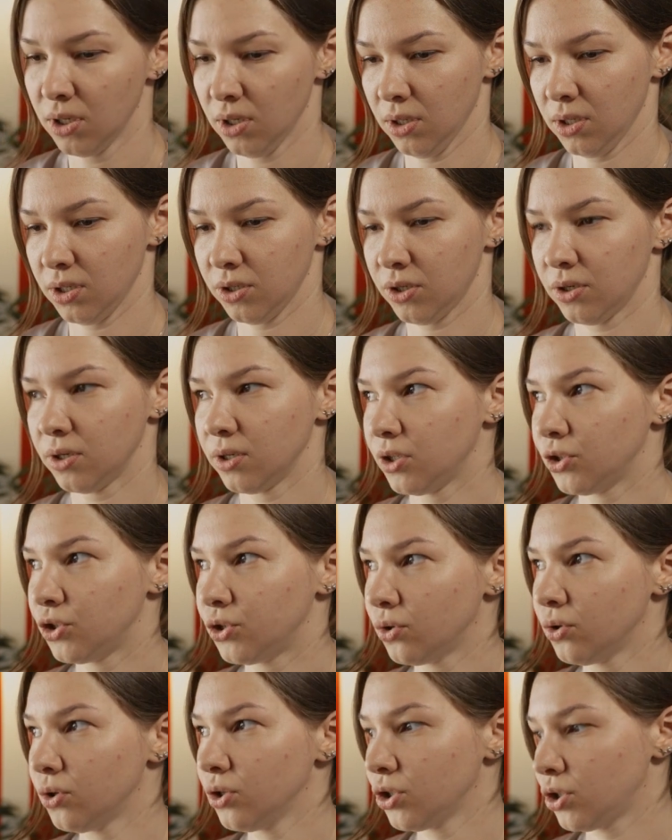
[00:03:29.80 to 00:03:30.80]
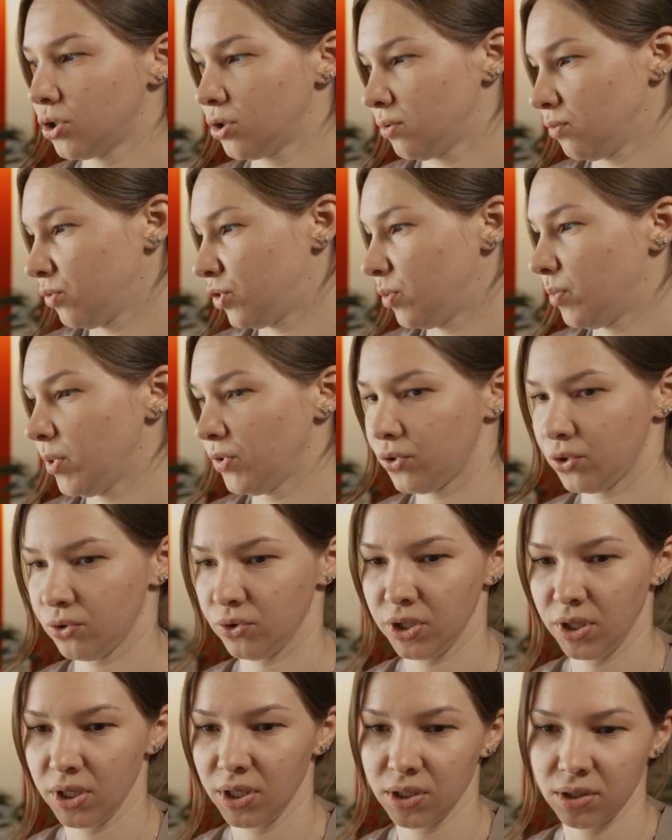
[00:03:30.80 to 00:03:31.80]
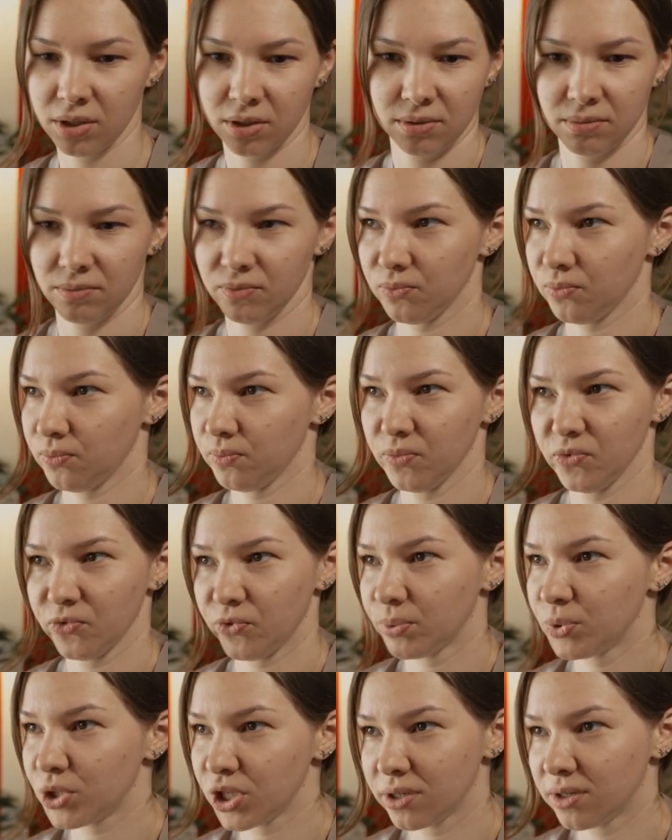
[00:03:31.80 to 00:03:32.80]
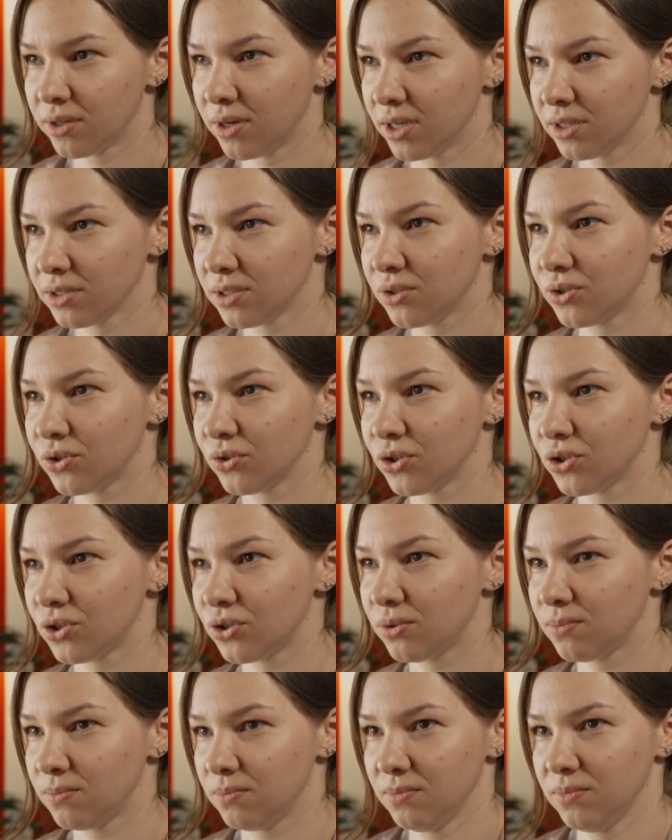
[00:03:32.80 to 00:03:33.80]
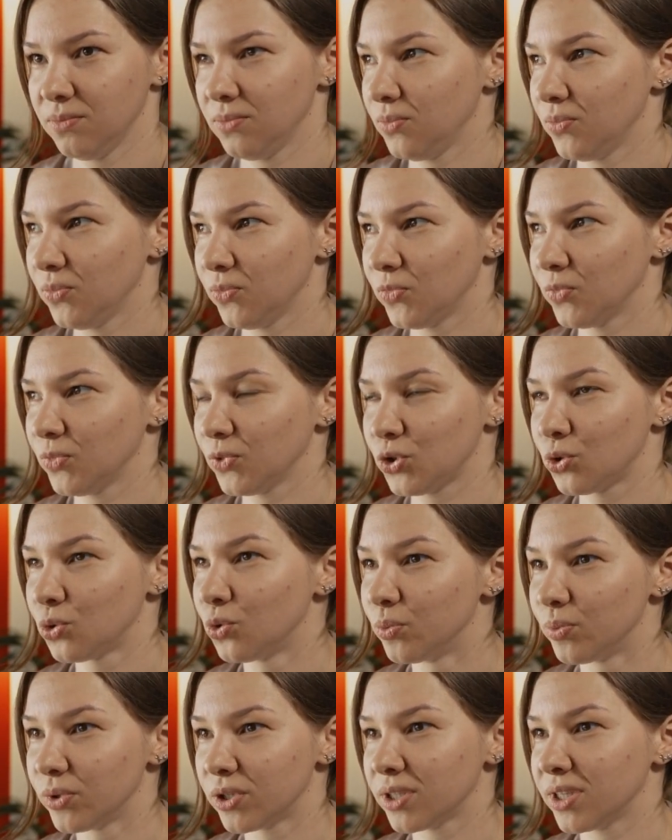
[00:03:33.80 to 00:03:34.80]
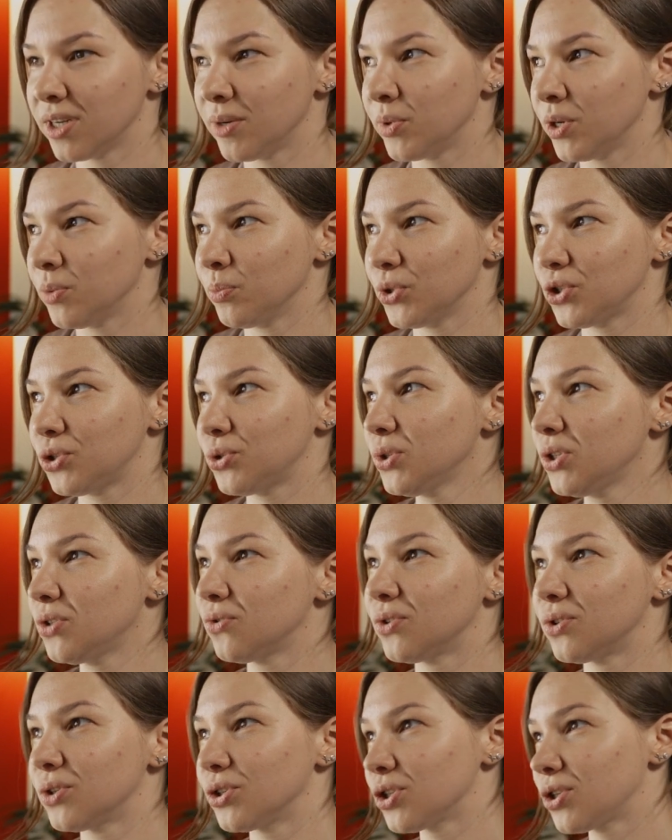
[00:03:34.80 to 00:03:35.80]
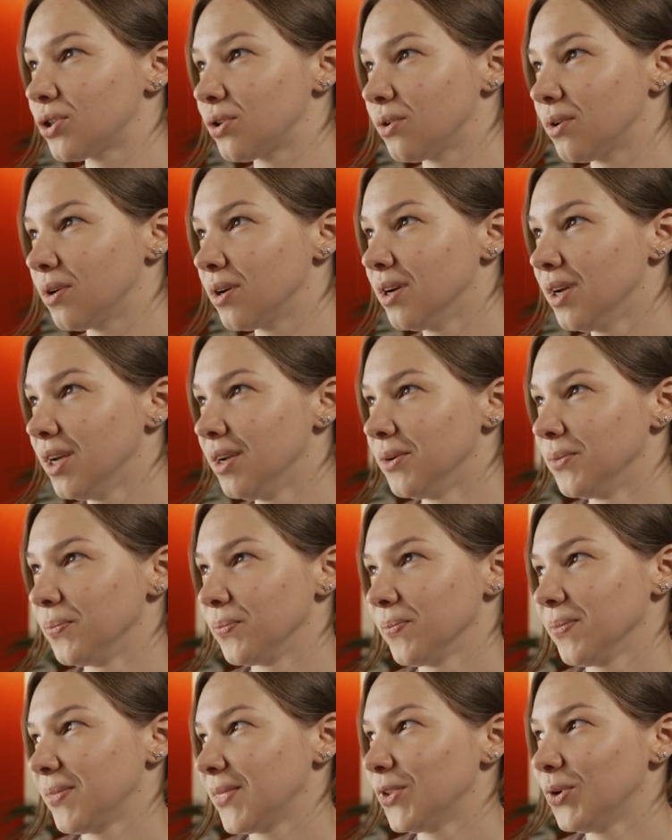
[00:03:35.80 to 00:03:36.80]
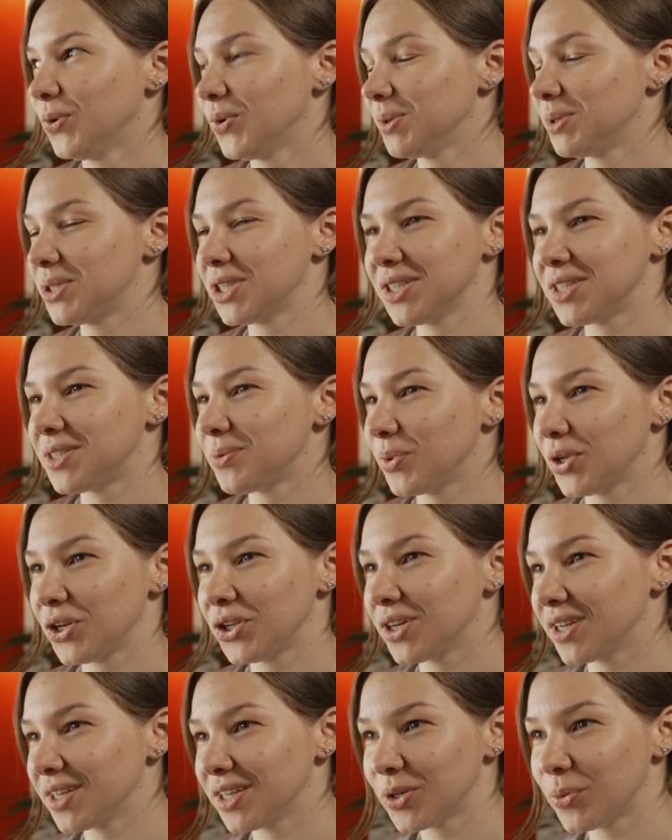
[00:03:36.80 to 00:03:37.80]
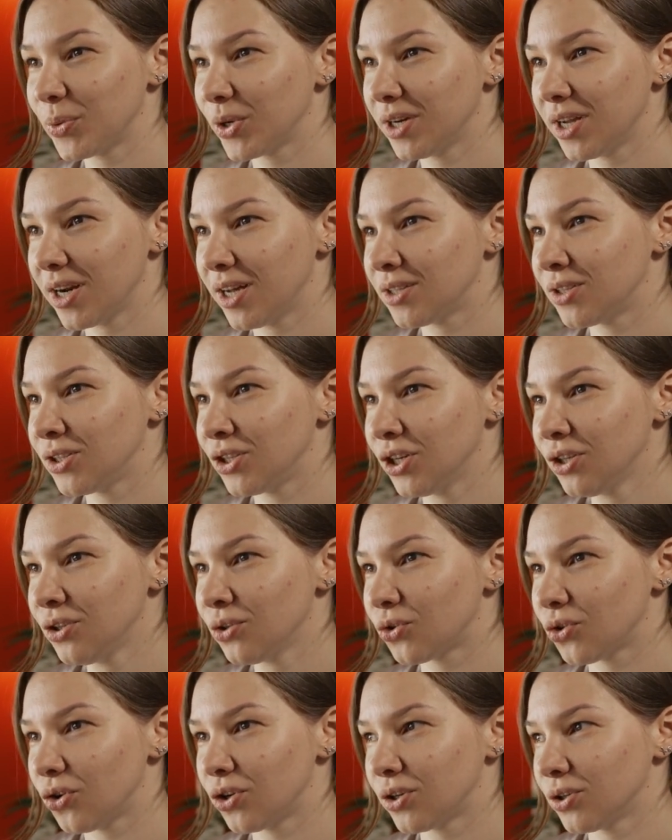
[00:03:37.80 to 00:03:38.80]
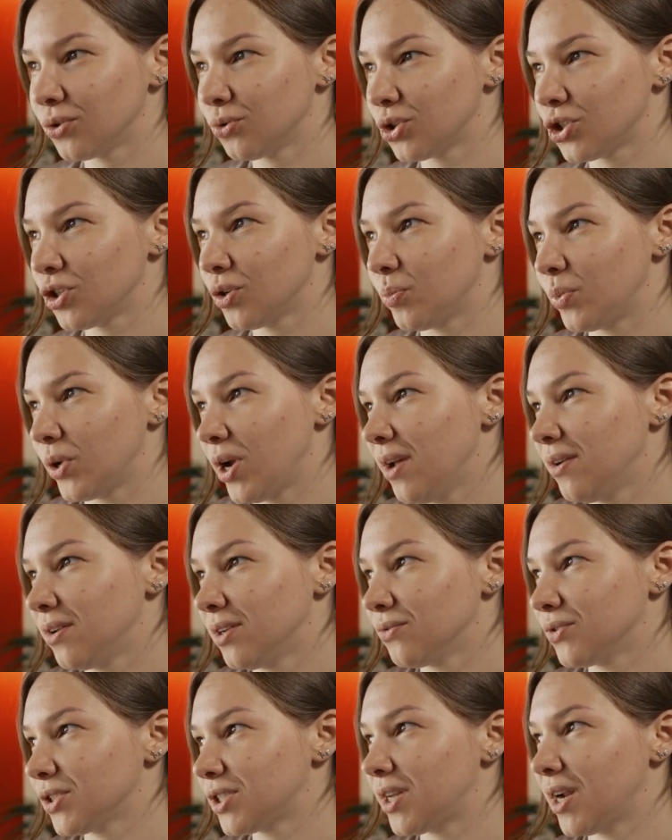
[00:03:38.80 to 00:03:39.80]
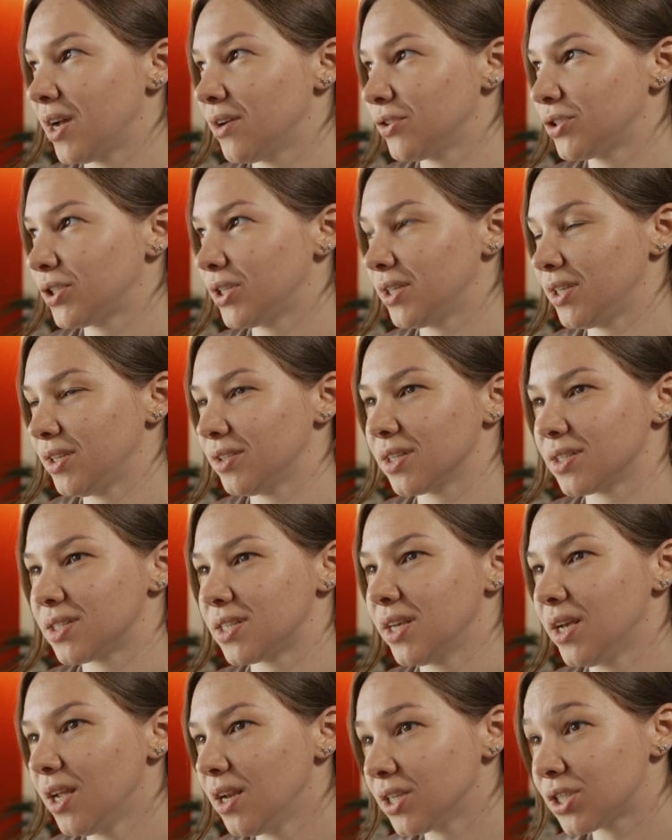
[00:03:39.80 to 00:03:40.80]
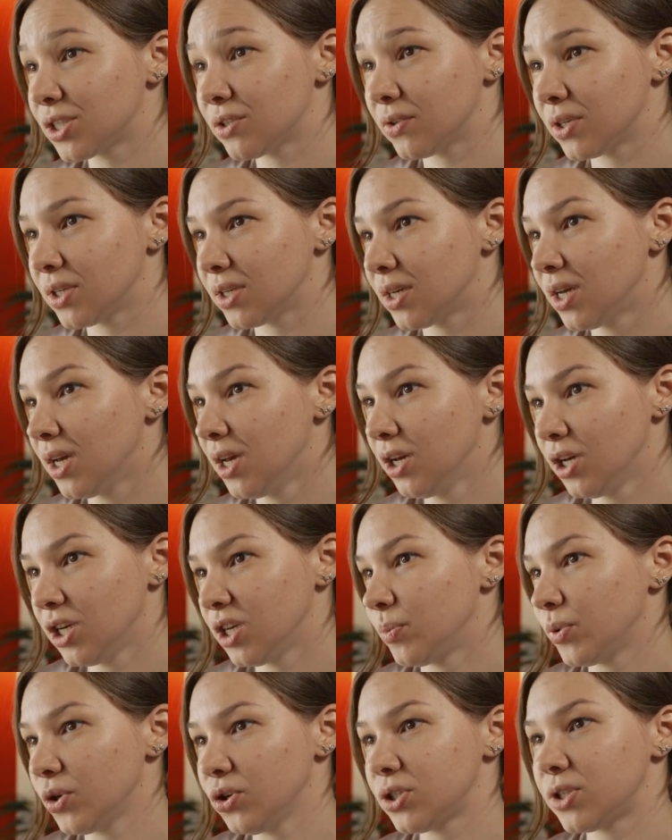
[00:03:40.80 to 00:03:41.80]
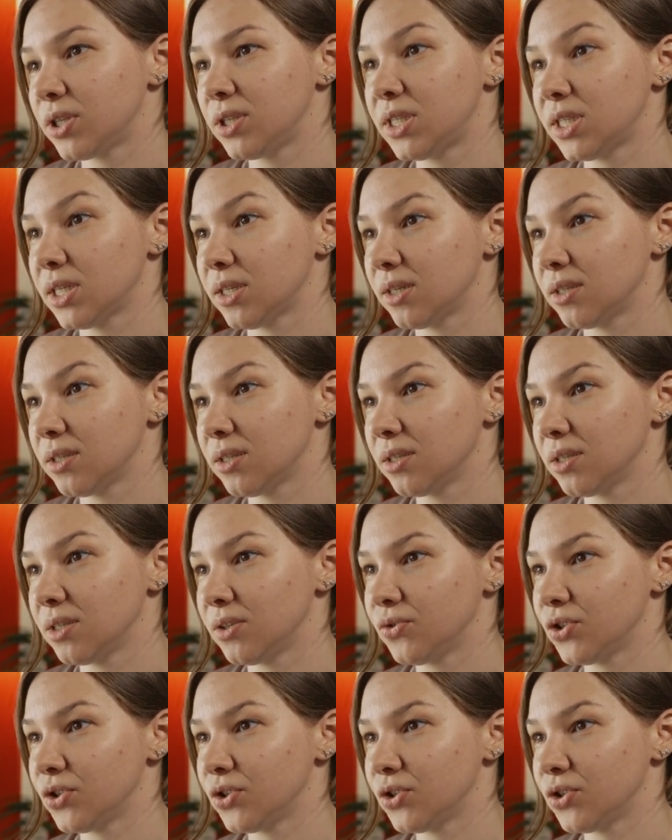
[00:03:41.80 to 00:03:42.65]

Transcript: When you are absolutely focused, you are moving on. You have got it all. Everything is cool, superb. I felt that there were no barriers at all. You only have to set up the right goals and just do it. That's it.